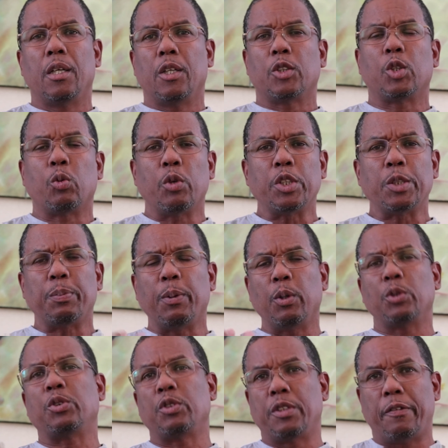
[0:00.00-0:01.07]
So we're
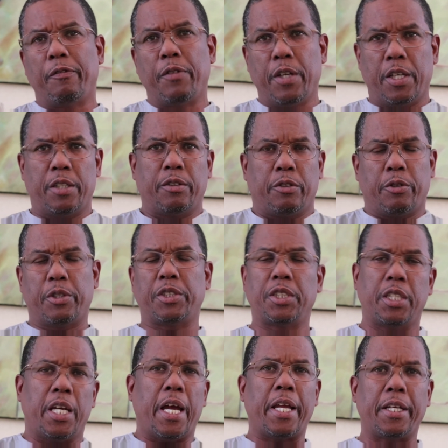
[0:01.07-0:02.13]
supposed to defend
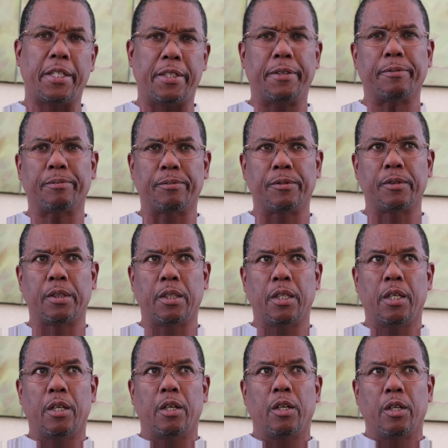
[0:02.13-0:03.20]
Christianity.
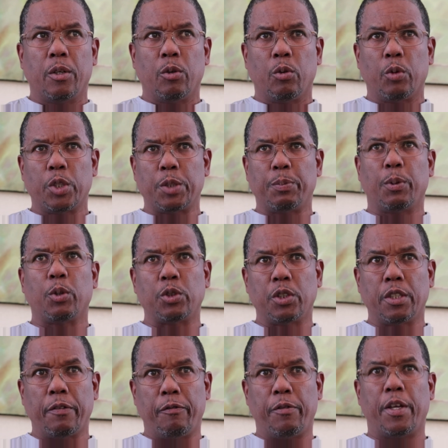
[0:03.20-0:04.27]
We're supposed to
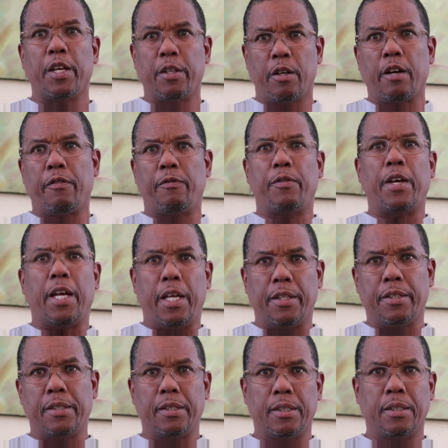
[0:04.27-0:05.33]
defend our
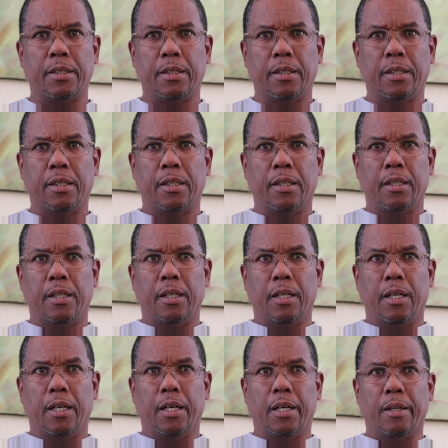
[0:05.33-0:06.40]
faith.
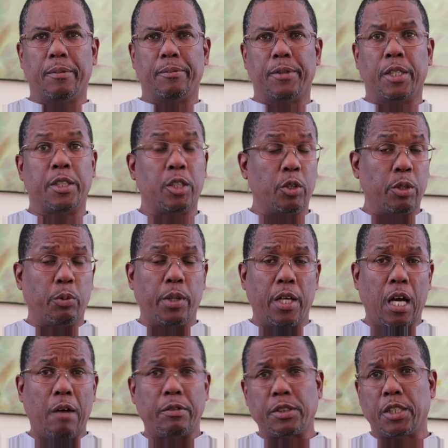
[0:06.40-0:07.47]
And the only way,
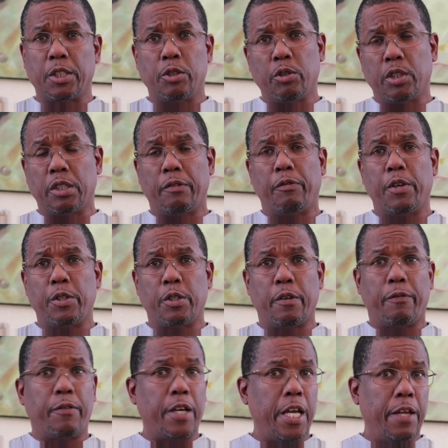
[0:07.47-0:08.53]
obviously, you can defend your
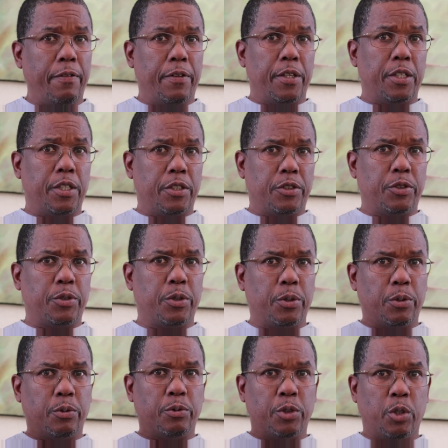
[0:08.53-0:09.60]
faith is
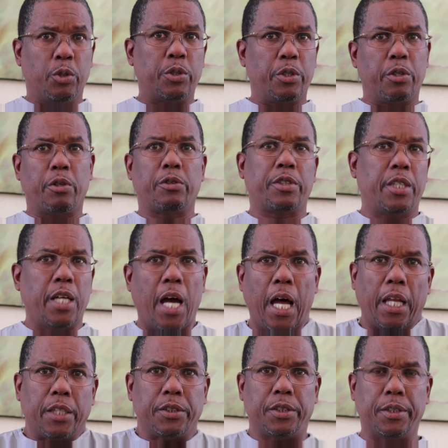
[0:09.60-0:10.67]
to know your
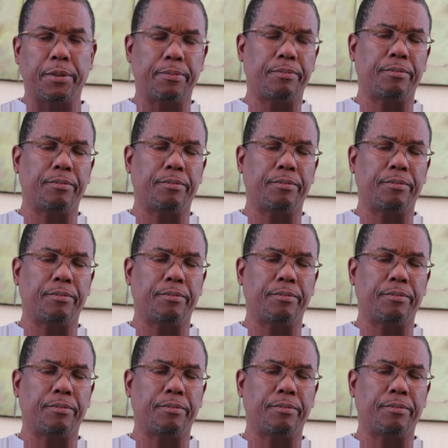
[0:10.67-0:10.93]
theology.